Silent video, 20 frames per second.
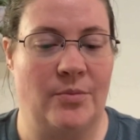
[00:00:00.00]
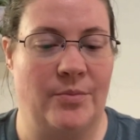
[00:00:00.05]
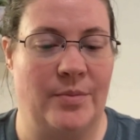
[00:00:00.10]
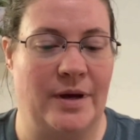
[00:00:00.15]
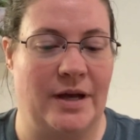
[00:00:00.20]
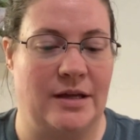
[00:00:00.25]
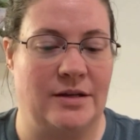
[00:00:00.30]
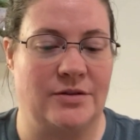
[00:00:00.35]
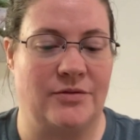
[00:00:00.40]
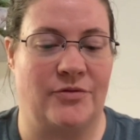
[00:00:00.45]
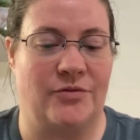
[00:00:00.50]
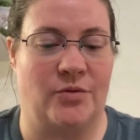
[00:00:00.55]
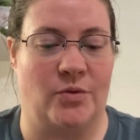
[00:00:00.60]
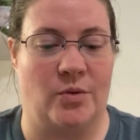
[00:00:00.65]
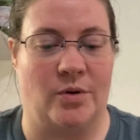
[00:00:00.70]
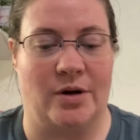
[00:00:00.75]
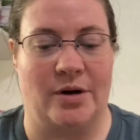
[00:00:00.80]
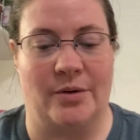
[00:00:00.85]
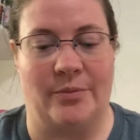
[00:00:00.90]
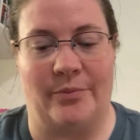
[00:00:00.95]
But
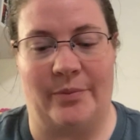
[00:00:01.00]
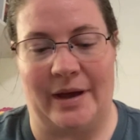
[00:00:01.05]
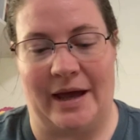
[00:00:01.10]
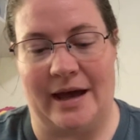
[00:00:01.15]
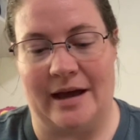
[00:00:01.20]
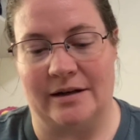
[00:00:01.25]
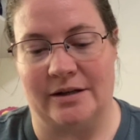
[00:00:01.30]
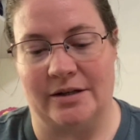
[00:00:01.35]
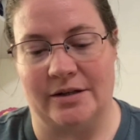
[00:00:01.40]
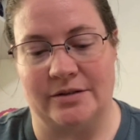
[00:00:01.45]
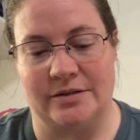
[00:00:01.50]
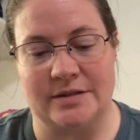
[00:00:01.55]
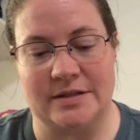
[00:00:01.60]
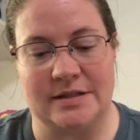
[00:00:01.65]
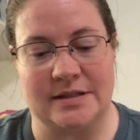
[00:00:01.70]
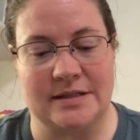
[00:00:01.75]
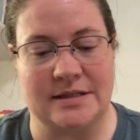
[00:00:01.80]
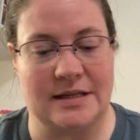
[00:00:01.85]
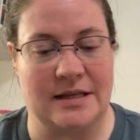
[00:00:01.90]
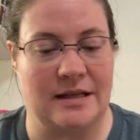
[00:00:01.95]
for
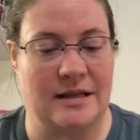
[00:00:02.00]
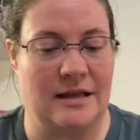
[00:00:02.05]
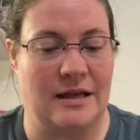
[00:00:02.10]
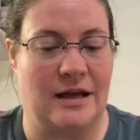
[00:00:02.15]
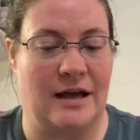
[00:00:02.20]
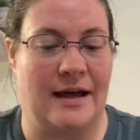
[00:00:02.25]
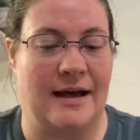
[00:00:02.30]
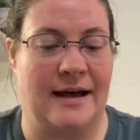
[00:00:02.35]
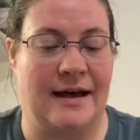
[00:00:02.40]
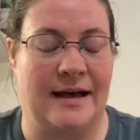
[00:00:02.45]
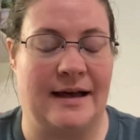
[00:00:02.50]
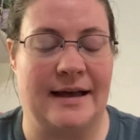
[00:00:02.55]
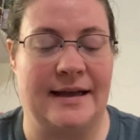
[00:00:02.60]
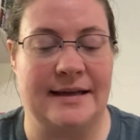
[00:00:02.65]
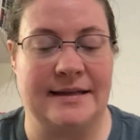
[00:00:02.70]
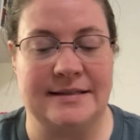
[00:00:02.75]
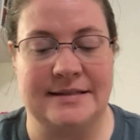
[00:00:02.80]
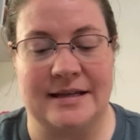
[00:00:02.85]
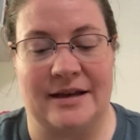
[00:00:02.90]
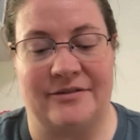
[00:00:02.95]
patterns,
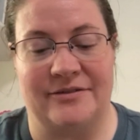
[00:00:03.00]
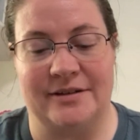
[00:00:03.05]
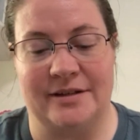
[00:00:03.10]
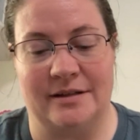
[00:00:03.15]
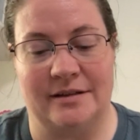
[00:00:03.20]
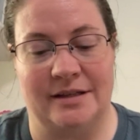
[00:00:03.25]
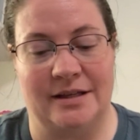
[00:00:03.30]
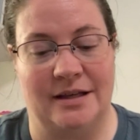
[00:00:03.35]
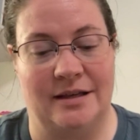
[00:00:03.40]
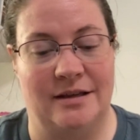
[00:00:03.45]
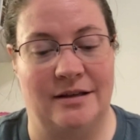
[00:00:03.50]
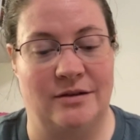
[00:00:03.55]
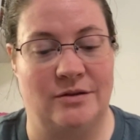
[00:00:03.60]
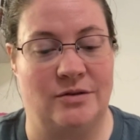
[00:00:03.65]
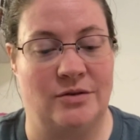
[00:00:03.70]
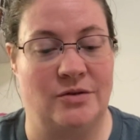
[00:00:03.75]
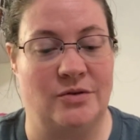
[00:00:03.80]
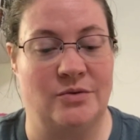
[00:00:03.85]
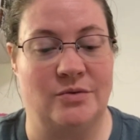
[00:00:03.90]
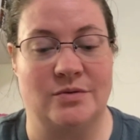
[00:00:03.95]
I definitely
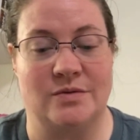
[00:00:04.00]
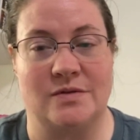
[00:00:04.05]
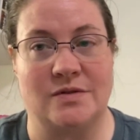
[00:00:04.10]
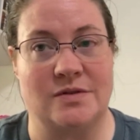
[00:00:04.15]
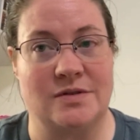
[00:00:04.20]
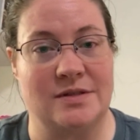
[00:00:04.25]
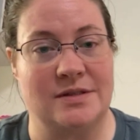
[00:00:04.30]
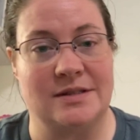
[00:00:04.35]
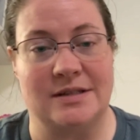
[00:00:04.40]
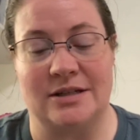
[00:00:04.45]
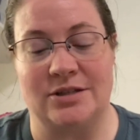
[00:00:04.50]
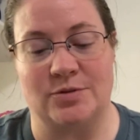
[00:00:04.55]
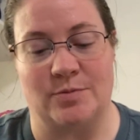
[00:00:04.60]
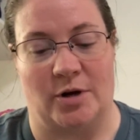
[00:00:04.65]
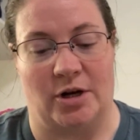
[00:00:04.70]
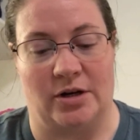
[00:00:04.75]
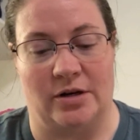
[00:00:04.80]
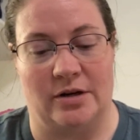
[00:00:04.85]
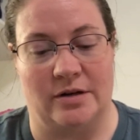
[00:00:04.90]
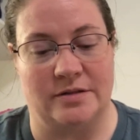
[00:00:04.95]
use stitch
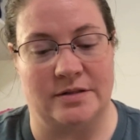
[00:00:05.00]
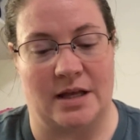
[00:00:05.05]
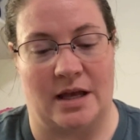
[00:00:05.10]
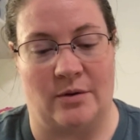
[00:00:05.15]
markers.